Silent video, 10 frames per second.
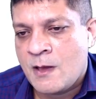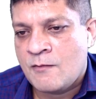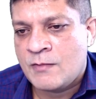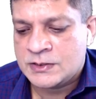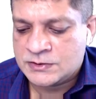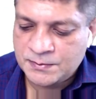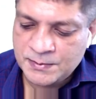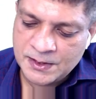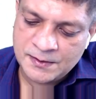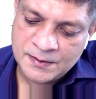What does it
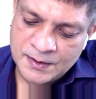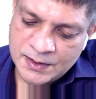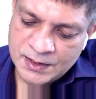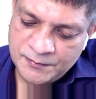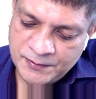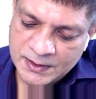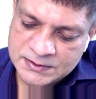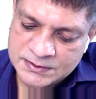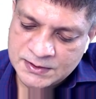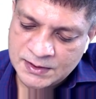mean? If
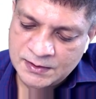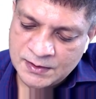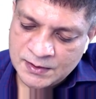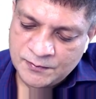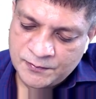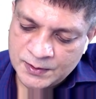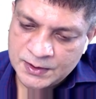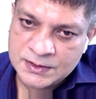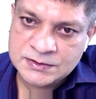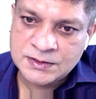xt
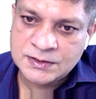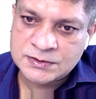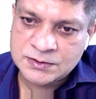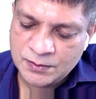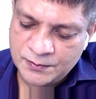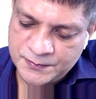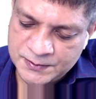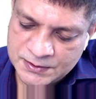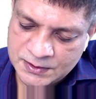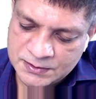Fourier series
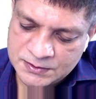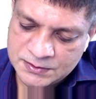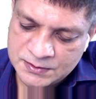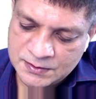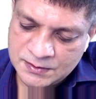coefficients